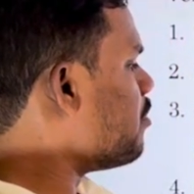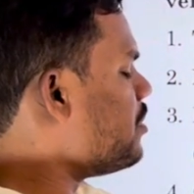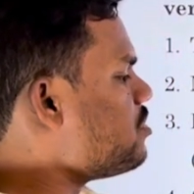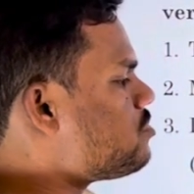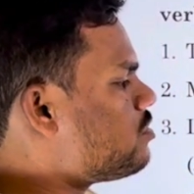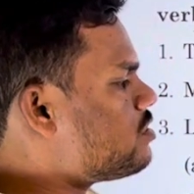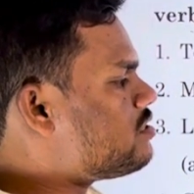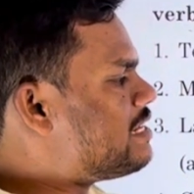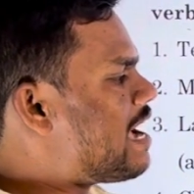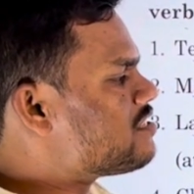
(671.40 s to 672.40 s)
ministers
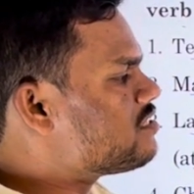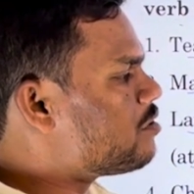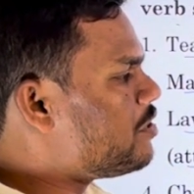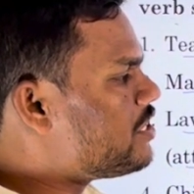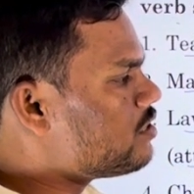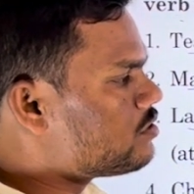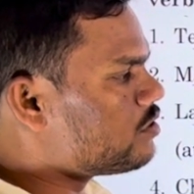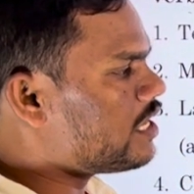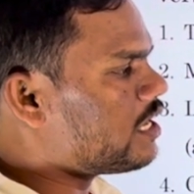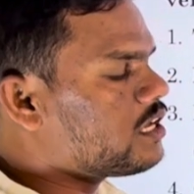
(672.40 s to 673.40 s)
dash in the meeting
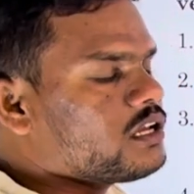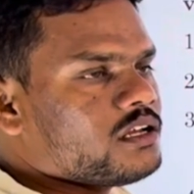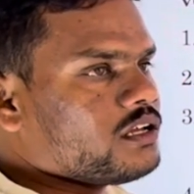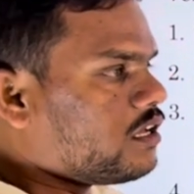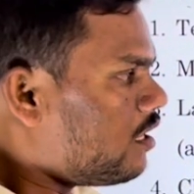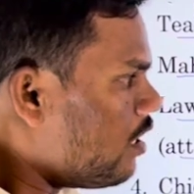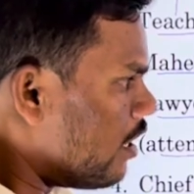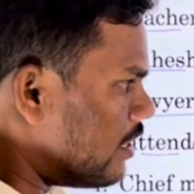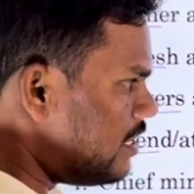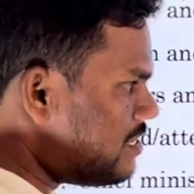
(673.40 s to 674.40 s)
today.
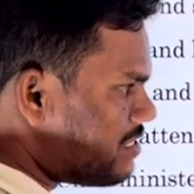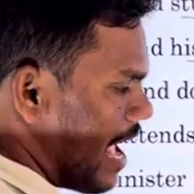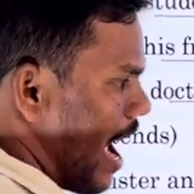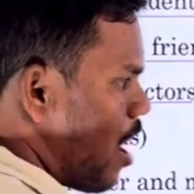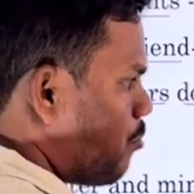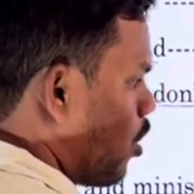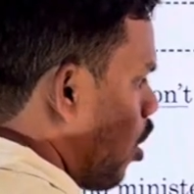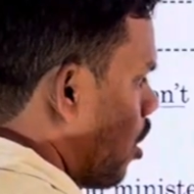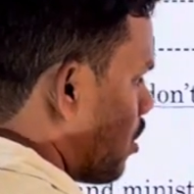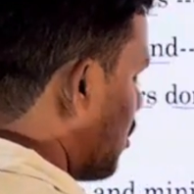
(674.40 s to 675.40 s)
Is, am,
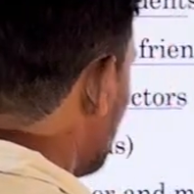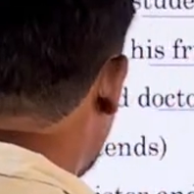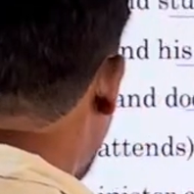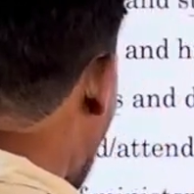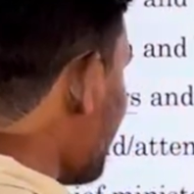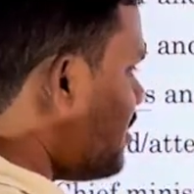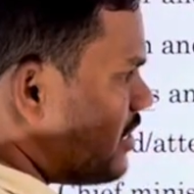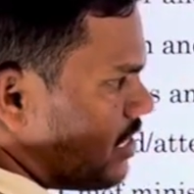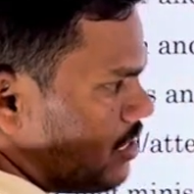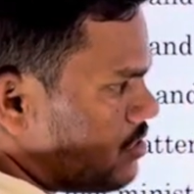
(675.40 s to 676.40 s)
or. As
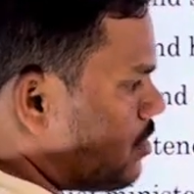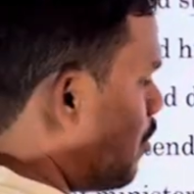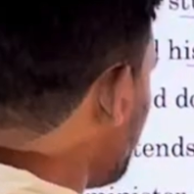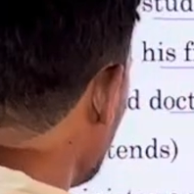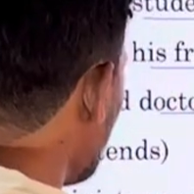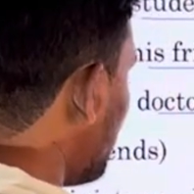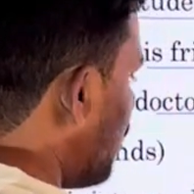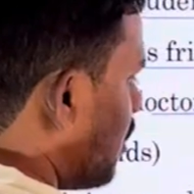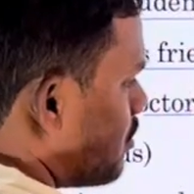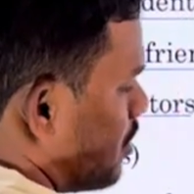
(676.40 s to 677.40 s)
it is
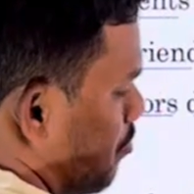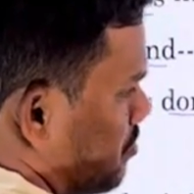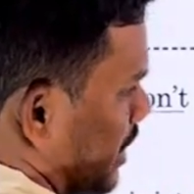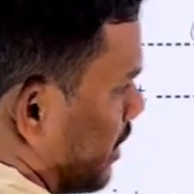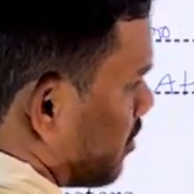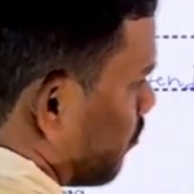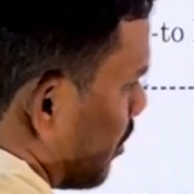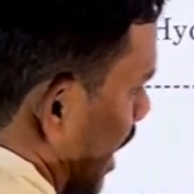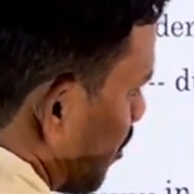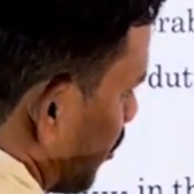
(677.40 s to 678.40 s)
plural subject,
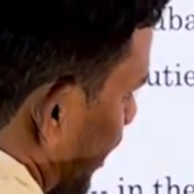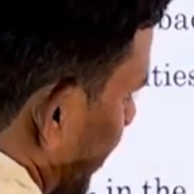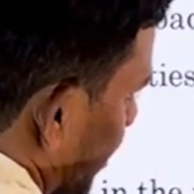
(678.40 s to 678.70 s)
we'll have to take